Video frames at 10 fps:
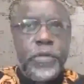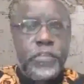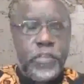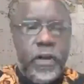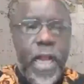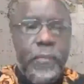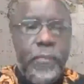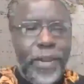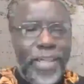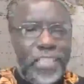
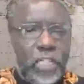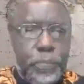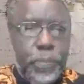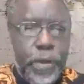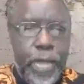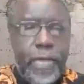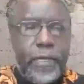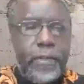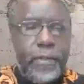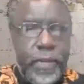describe and
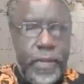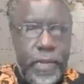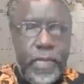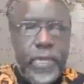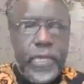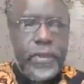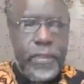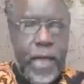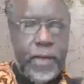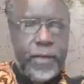explain the
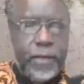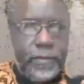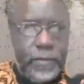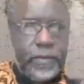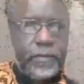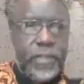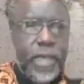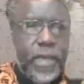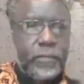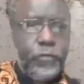need that exists
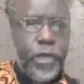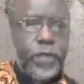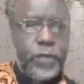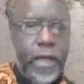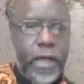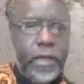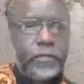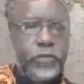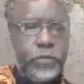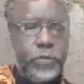that we are
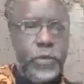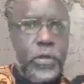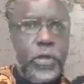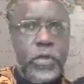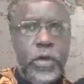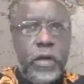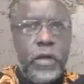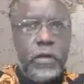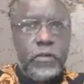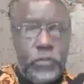trying to
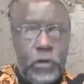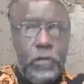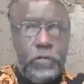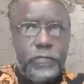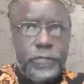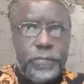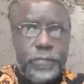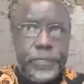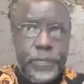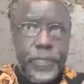solve.
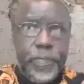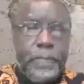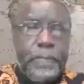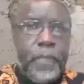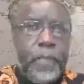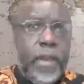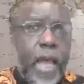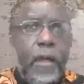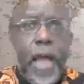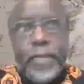
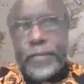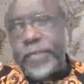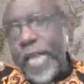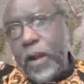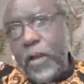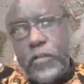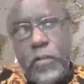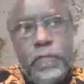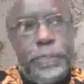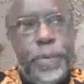Now, I see a lot
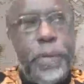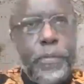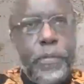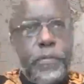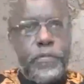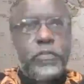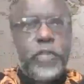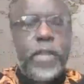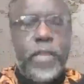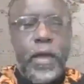of people
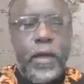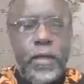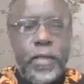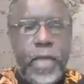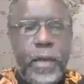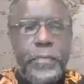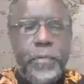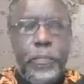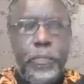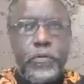start their
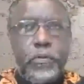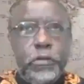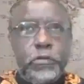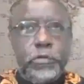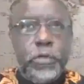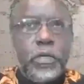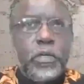proposals